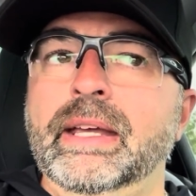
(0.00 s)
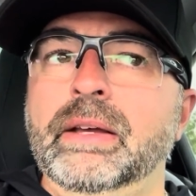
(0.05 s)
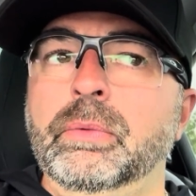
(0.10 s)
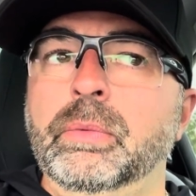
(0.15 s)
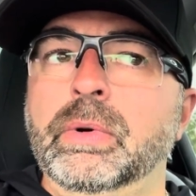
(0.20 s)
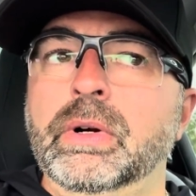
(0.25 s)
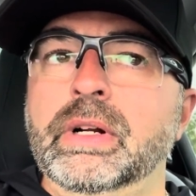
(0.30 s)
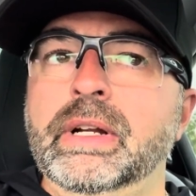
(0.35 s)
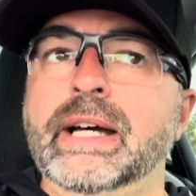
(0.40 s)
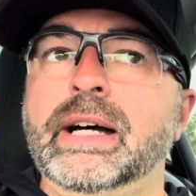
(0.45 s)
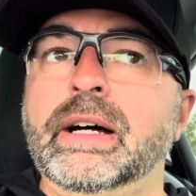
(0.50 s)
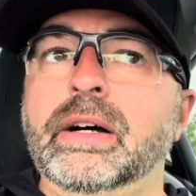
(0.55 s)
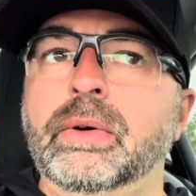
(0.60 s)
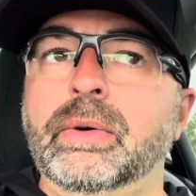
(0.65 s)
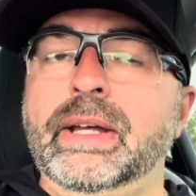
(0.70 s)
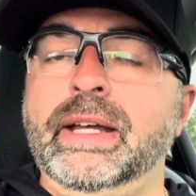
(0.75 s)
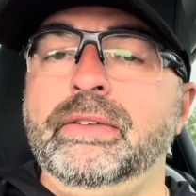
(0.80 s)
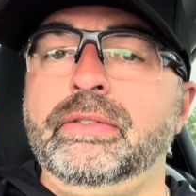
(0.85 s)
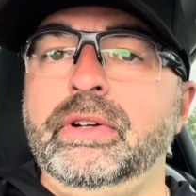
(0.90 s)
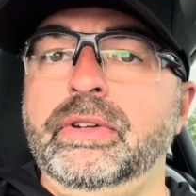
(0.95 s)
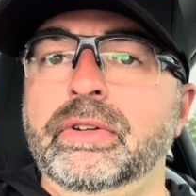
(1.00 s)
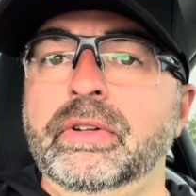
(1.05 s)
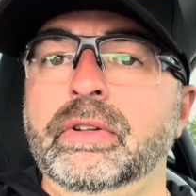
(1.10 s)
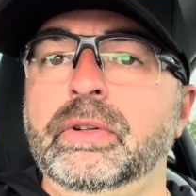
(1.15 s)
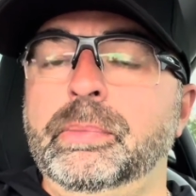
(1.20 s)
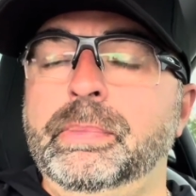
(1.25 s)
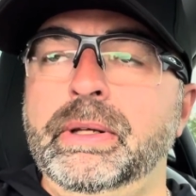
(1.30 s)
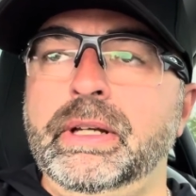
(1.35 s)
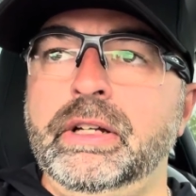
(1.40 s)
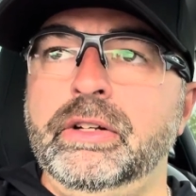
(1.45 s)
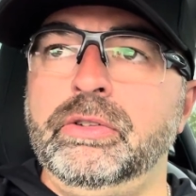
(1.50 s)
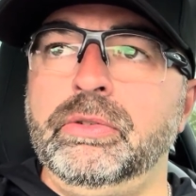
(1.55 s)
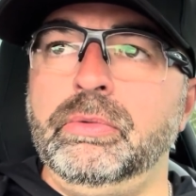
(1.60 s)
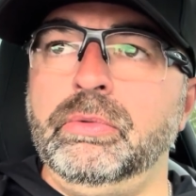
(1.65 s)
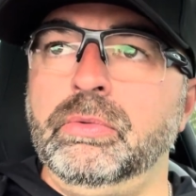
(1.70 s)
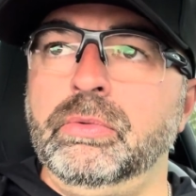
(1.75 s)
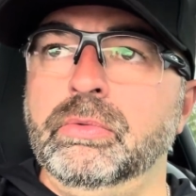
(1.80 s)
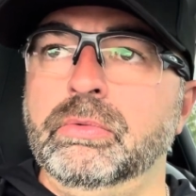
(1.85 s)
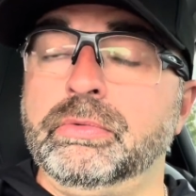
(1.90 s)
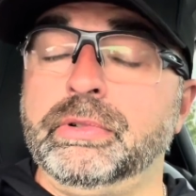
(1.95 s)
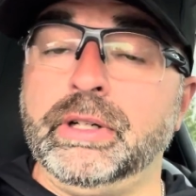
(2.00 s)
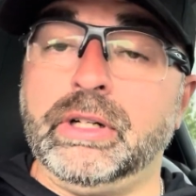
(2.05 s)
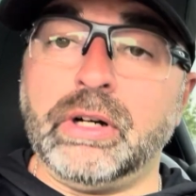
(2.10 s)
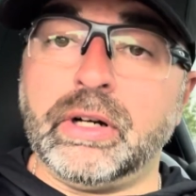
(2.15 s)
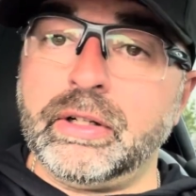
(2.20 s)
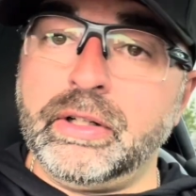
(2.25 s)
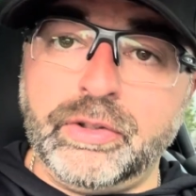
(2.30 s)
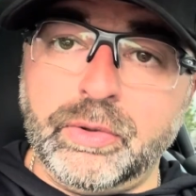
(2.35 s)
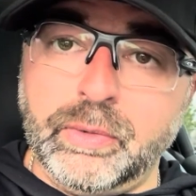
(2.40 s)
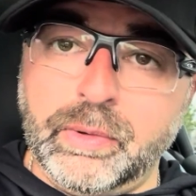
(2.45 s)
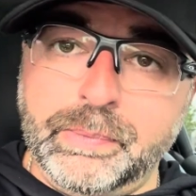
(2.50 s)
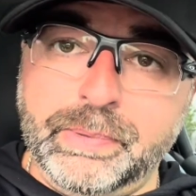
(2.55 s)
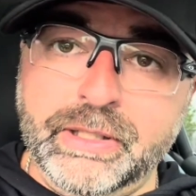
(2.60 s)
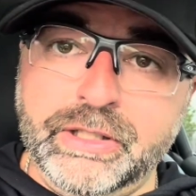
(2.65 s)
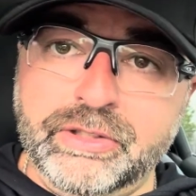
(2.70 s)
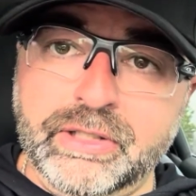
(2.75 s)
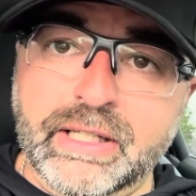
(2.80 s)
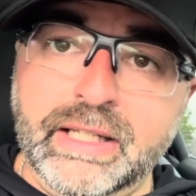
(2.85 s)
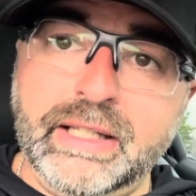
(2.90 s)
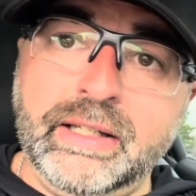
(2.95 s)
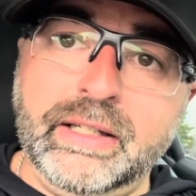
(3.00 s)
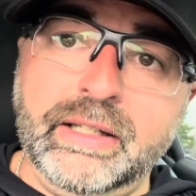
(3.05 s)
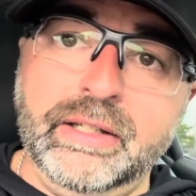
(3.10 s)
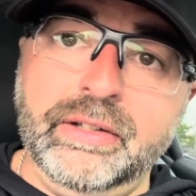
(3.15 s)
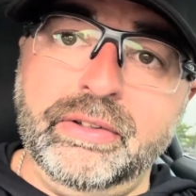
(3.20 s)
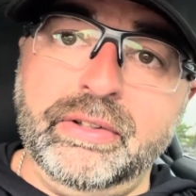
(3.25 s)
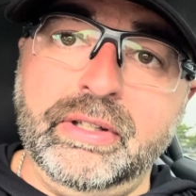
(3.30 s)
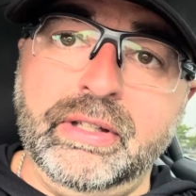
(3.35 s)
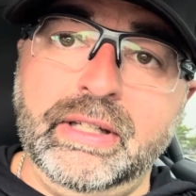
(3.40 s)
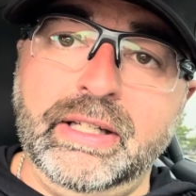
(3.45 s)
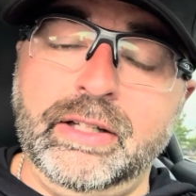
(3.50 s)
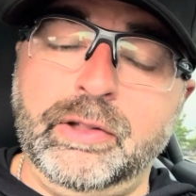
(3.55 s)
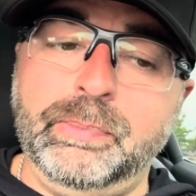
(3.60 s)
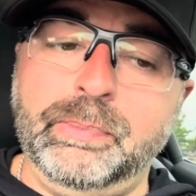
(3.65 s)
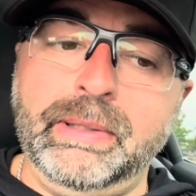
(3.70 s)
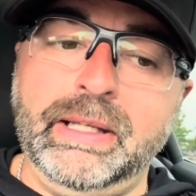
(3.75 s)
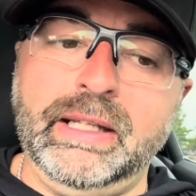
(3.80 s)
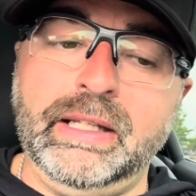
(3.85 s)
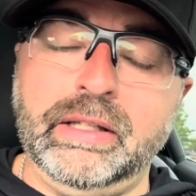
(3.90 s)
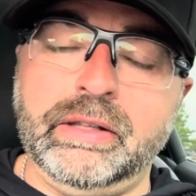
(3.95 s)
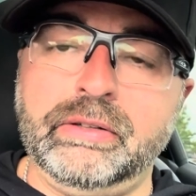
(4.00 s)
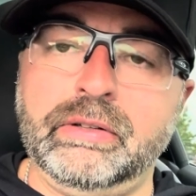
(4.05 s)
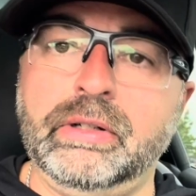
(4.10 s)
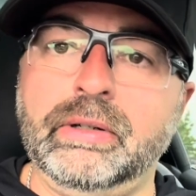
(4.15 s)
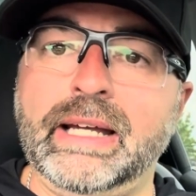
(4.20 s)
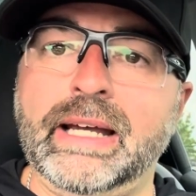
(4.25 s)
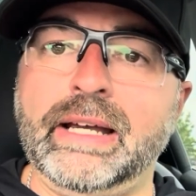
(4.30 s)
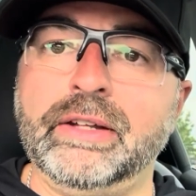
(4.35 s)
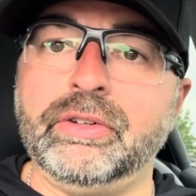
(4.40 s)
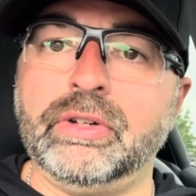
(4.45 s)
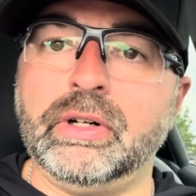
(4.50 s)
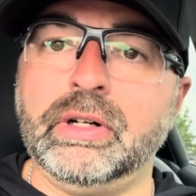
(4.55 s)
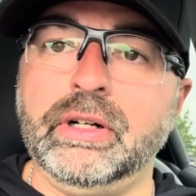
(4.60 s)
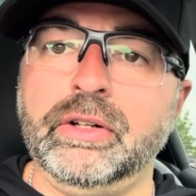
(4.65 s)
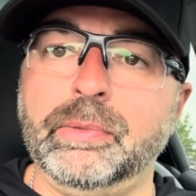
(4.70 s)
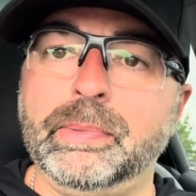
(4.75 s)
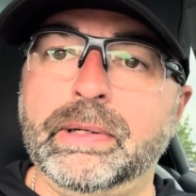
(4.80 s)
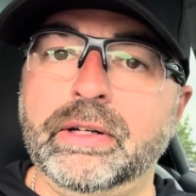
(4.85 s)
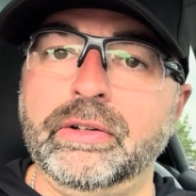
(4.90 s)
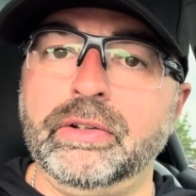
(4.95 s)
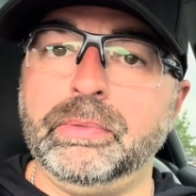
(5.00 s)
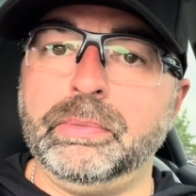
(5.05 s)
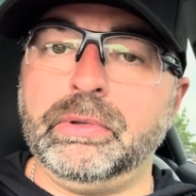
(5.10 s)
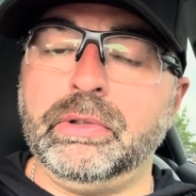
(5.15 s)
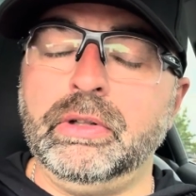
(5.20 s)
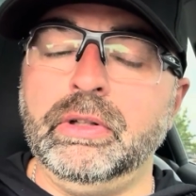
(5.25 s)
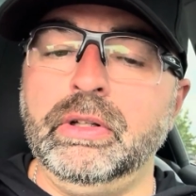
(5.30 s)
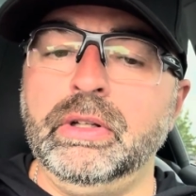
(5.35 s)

Where now every single pitch, regardless of what pitch it is, it's being thrown as hard as possible.